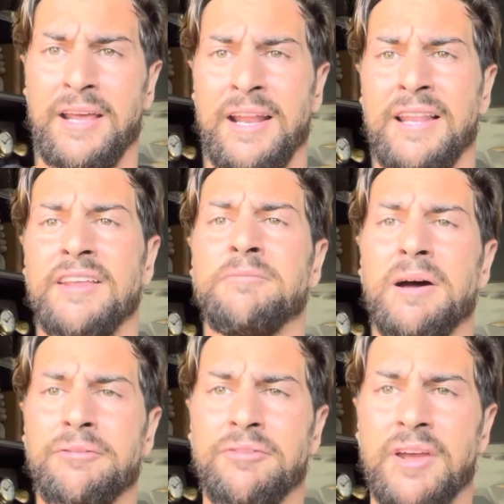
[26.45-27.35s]
and I live
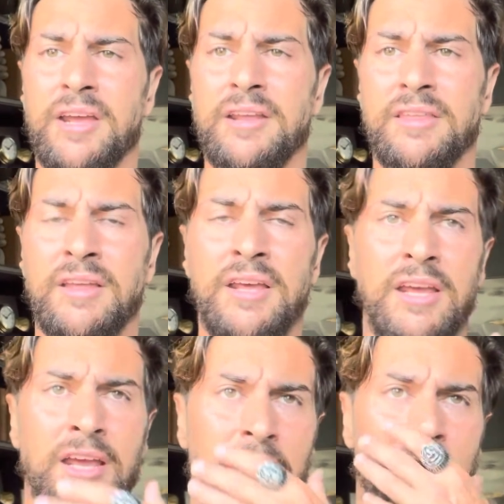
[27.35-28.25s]
by faith.
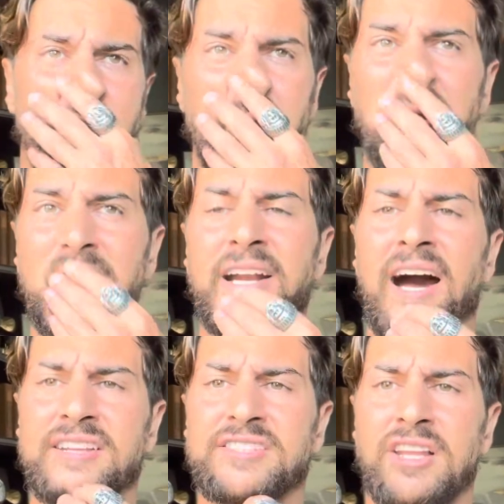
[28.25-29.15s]
And to me,
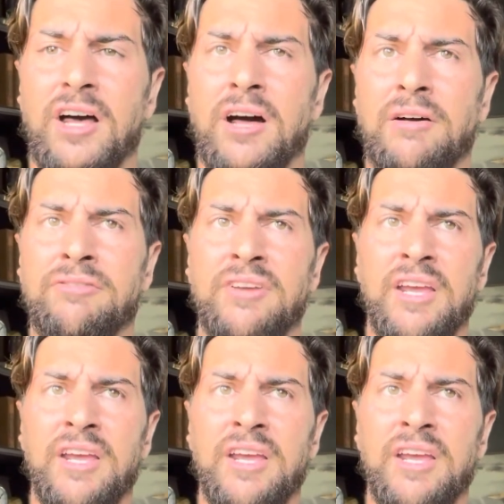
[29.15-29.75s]
God is love.